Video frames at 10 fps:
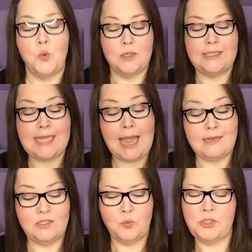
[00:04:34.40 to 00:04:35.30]
or
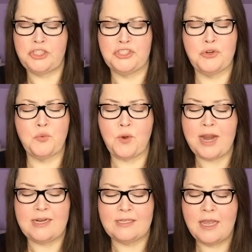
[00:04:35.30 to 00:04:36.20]
satins, which is
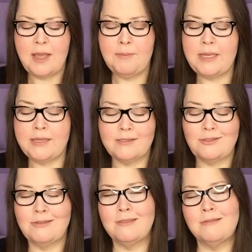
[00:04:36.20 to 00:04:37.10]
great because,
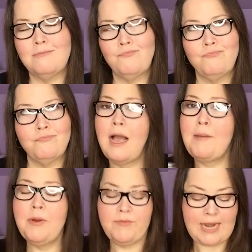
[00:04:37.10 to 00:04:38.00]
you know,
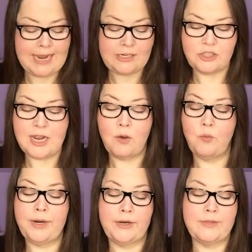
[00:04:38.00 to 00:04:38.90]
I'm of an age now
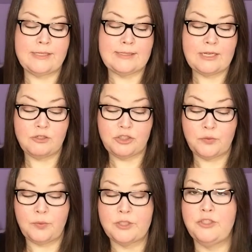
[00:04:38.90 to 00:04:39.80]
where they say you
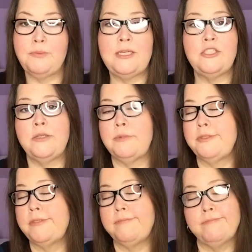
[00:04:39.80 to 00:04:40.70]
shouldn't wear too many
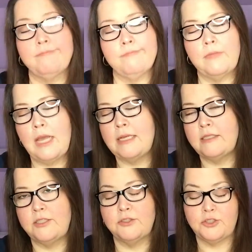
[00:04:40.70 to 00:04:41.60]
shimmers, and I
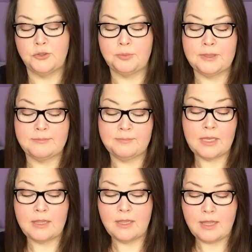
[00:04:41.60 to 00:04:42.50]
still do, but
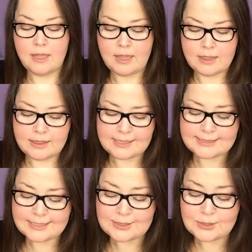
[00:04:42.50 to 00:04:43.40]

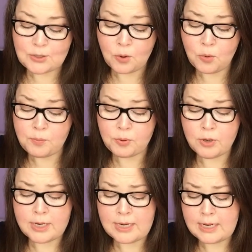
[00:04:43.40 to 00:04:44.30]
this is so
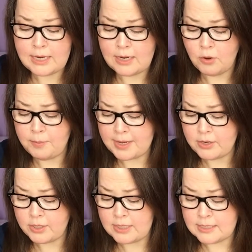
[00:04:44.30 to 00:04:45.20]
pretty. Oh my
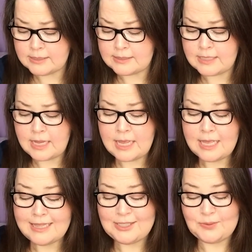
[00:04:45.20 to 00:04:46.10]
goodness.
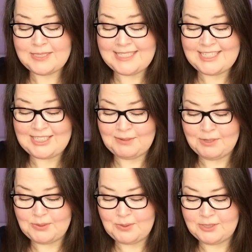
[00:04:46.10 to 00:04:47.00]
This one's the
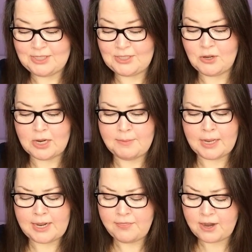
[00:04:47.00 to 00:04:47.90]
shimmers we were just talking
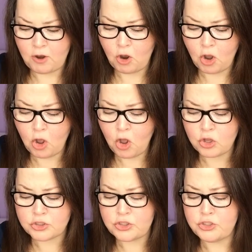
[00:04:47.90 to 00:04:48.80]
about, and they're
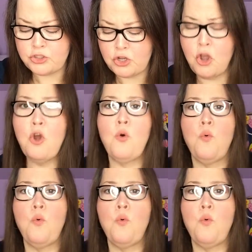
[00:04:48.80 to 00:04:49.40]
all so